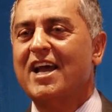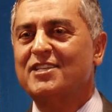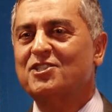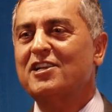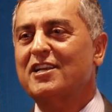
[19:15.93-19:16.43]

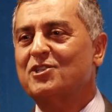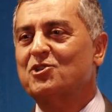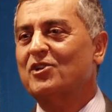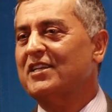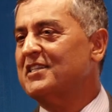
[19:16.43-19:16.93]
Angelina
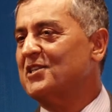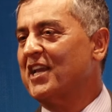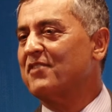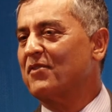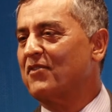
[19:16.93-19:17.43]
Jolie
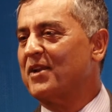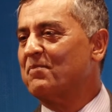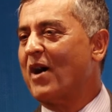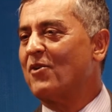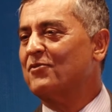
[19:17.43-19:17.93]
gave a very
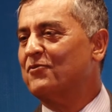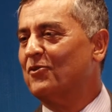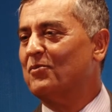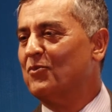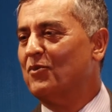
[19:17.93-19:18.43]

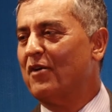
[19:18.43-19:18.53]
powerful,